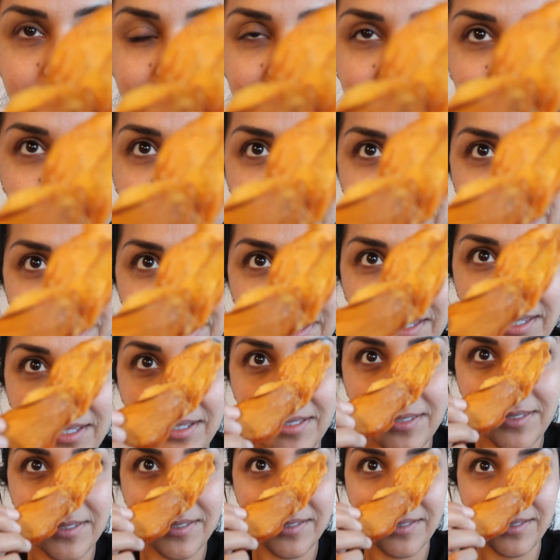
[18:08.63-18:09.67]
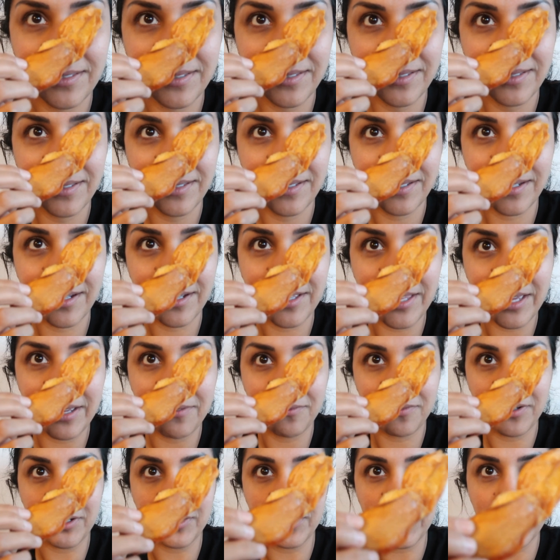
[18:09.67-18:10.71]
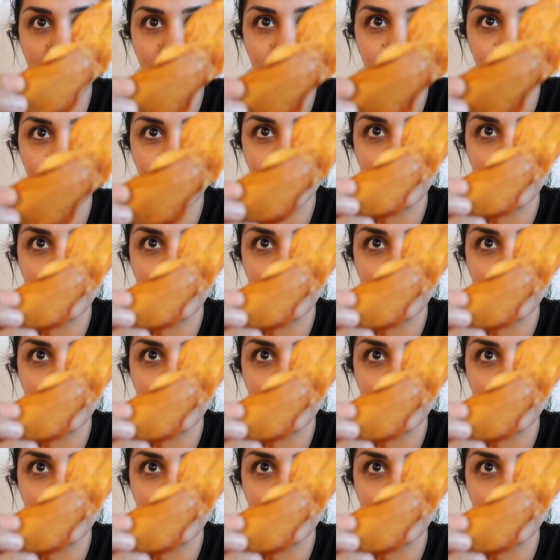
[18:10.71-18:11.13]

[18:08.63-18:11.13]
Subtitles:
Can we see these? Are they in focus?